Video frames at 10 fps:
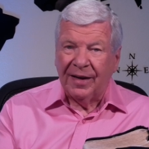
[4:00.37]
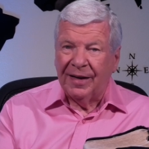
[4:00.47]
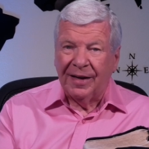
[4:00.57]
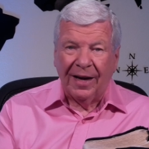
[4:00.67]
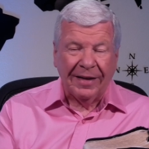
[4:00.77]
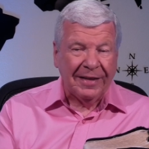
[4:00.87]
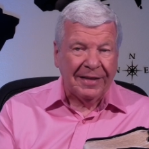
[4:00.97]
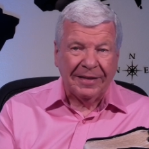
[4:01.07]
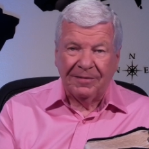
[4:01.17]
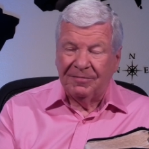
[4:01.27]
and I
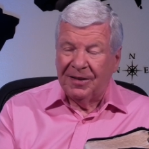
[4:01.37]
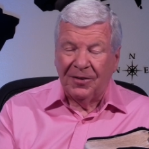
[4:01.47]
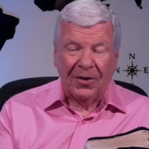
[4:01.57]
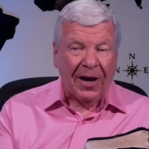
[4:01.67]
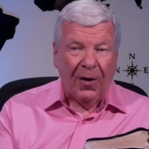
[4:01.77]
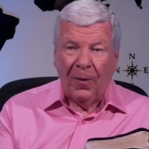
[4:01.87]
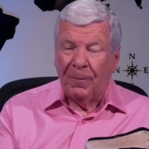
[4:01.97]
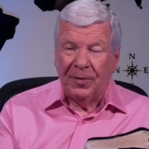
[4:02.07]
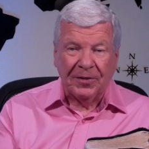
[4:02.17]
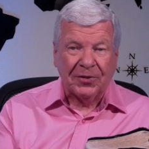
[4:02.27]
need, you know,
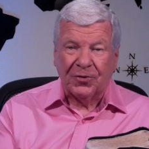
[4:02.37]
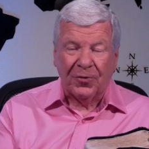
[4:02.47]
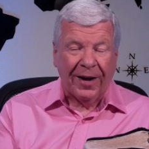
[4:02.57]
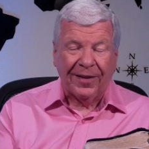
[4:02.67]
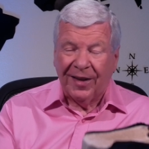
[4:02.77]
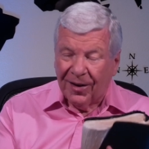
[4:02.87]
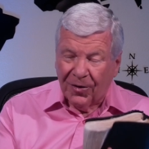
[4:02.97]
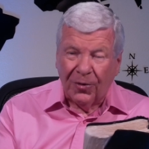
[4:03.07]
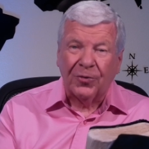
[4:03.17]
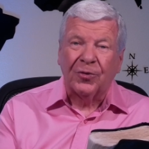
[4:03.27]
help and strength, I
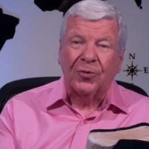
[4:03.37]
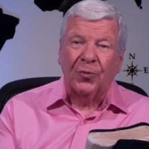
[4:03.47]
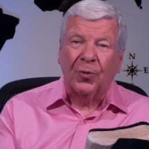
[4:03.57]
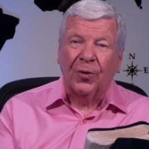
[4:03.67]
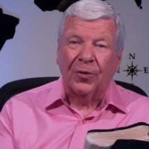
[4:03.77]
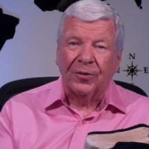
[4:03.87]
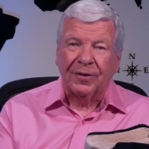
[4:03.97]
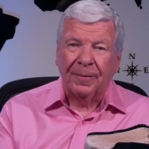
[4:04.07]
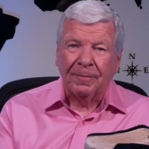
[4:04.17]
go to the Word.